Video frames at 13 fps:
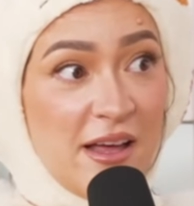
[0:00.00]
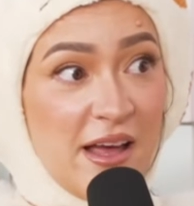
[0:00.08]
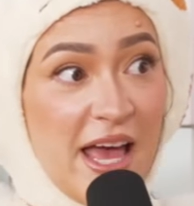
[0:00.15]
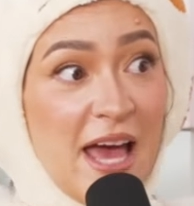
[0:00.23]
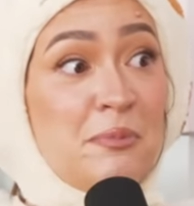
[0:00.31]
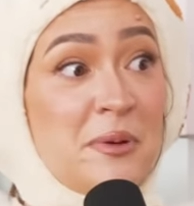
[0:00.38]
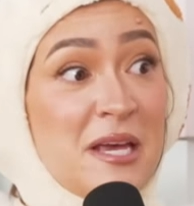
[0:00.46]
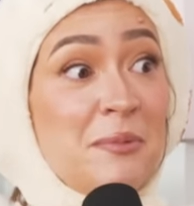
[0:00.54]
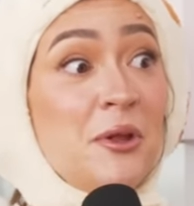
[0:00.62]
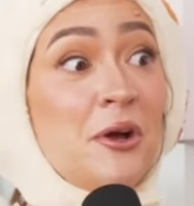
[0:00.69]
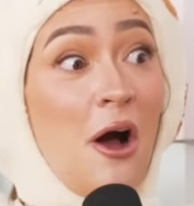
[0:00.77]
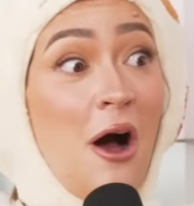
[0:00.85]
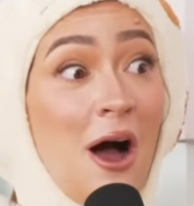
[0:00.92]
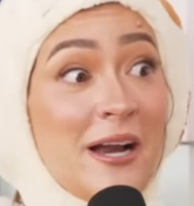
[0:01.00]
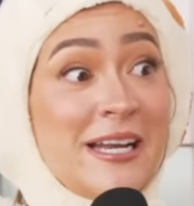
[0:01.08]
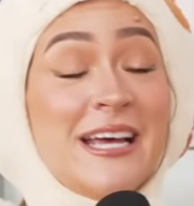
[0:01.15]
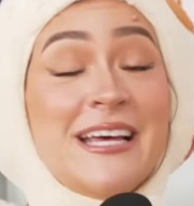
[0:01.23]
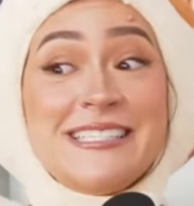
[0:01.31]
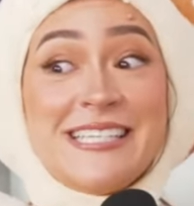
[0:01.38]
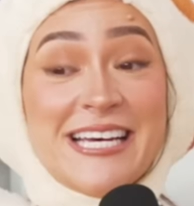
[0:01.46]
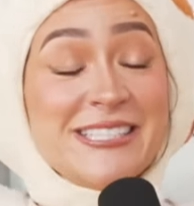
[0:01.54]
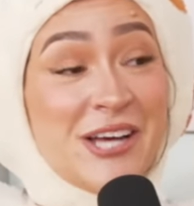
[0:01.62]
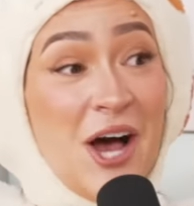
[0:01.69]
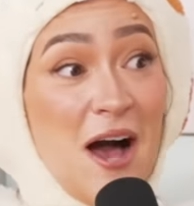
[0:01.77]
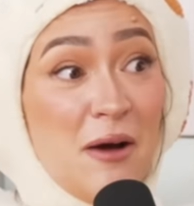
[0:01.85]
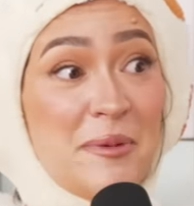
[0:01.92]
And people are on
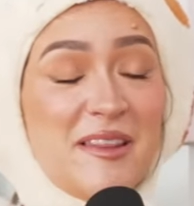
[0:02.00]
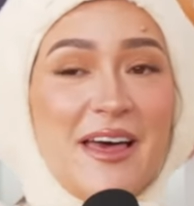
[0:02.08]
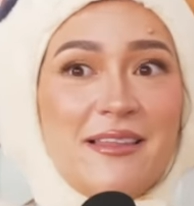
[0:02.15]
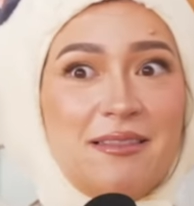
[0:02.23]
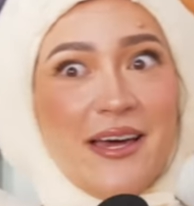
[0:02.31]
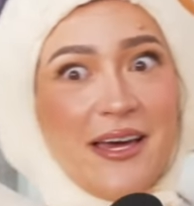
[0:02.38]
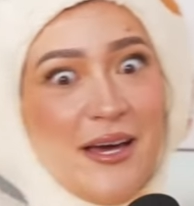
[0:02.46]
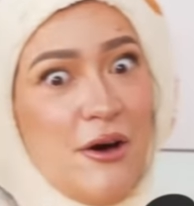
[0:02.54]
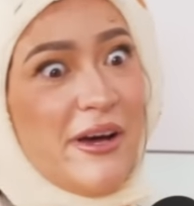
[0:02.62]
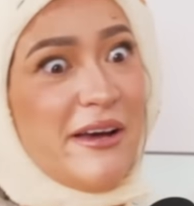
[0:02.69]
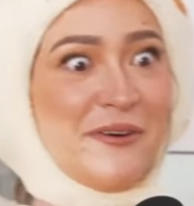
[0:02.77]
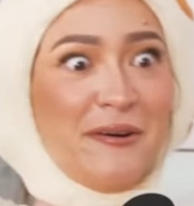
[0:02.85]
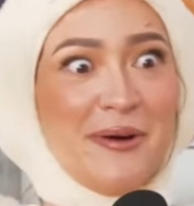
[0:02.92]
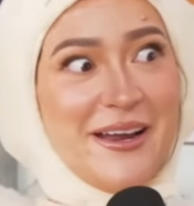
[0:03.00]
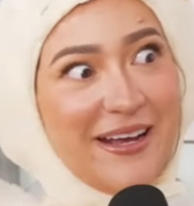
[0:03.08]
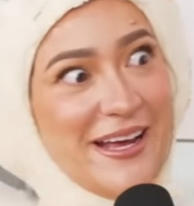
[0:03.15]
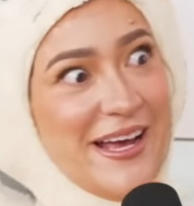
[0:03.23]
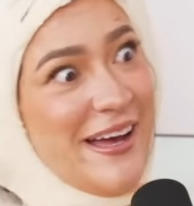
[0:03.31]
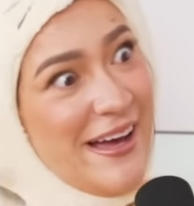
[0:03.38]
TikTok being like, look it, go get free money.